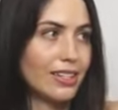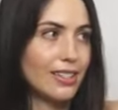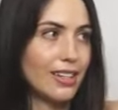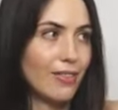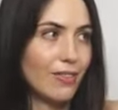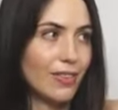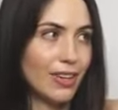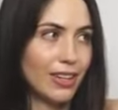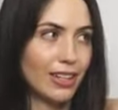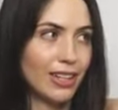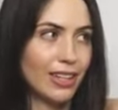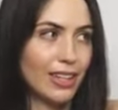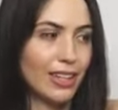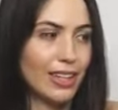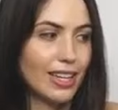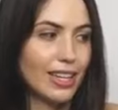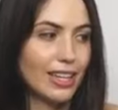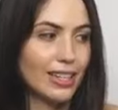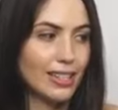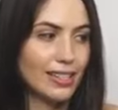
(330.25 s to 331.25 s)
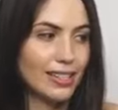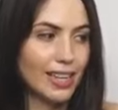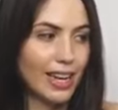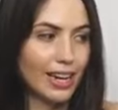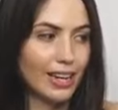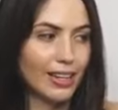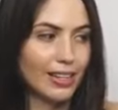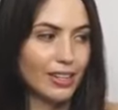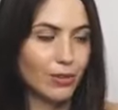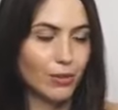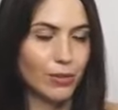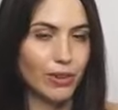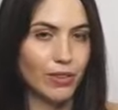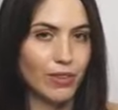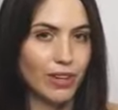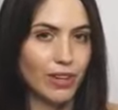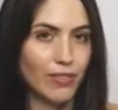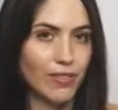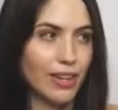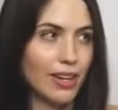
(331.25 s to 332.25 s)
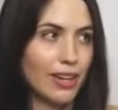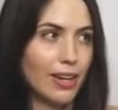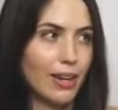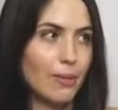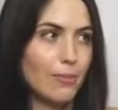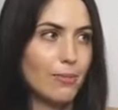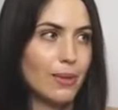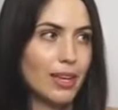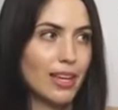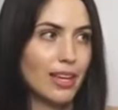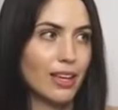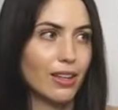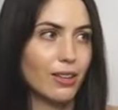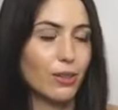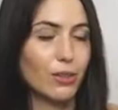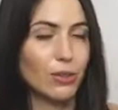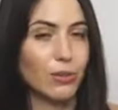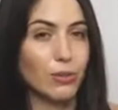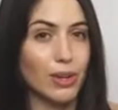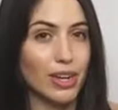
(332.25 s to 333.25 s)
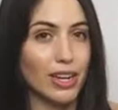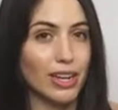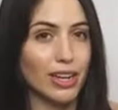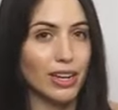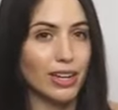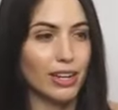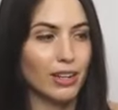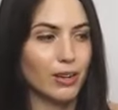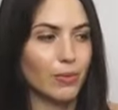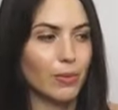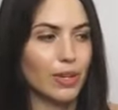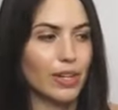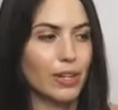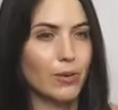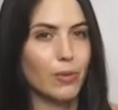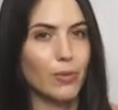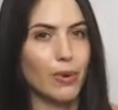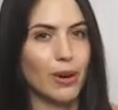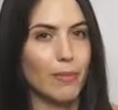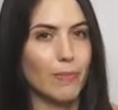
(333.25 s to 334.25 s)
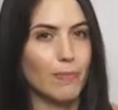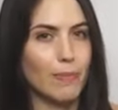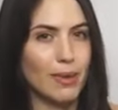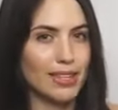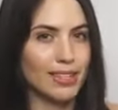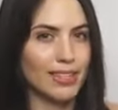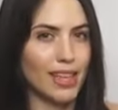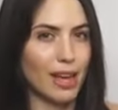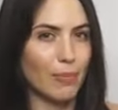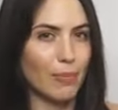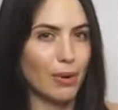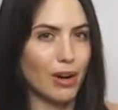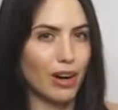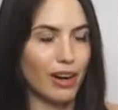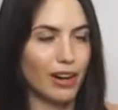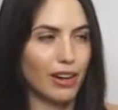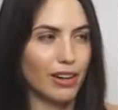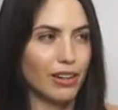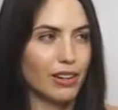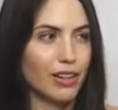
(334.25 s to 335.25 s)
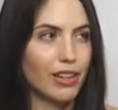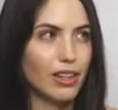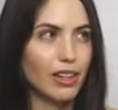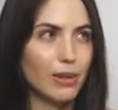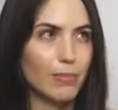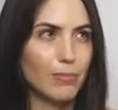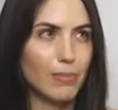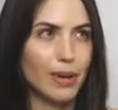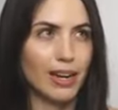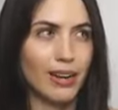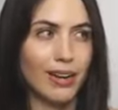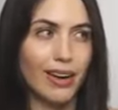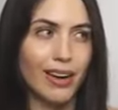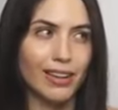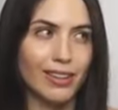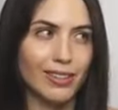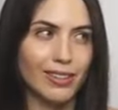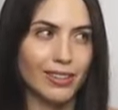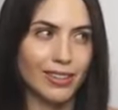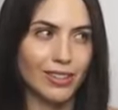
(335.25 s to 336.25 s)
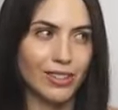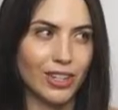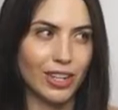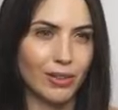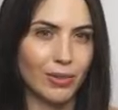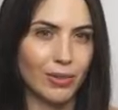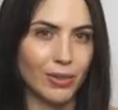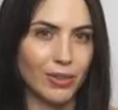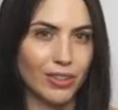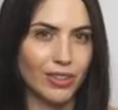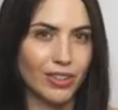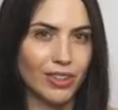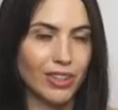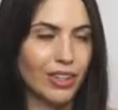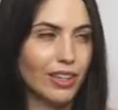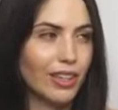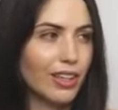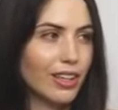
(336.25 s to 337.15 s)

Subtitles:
Definitely. The inside derivative ended up being 3, and we didn't want to miss that part by not using the chain rule.